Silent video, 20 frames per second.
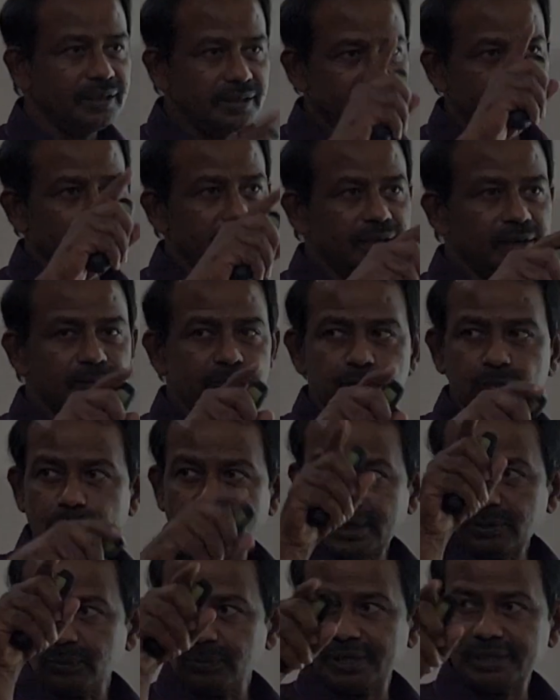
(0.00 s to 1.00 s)
L of
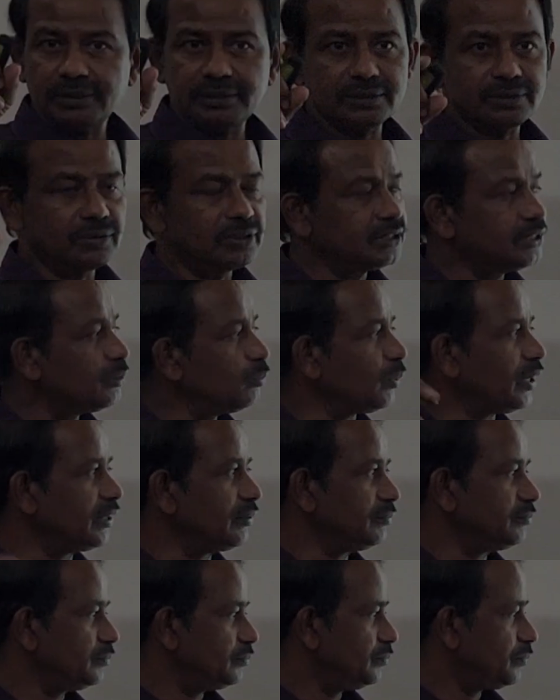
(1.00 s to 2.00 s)
1 equal to
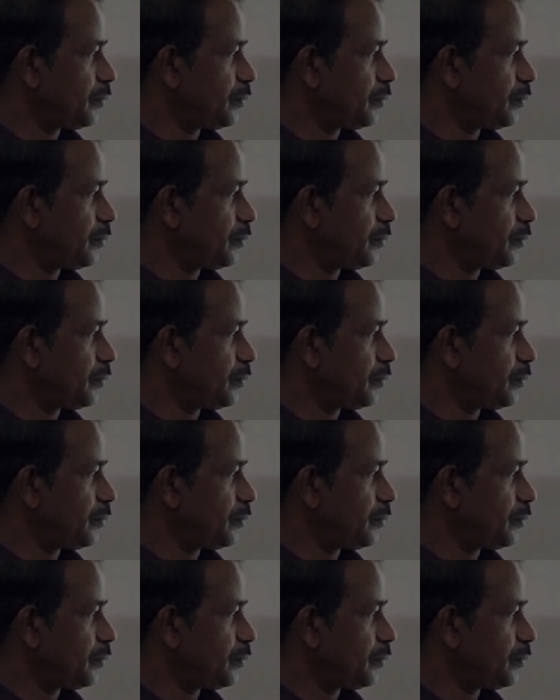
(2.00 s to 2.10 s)
1.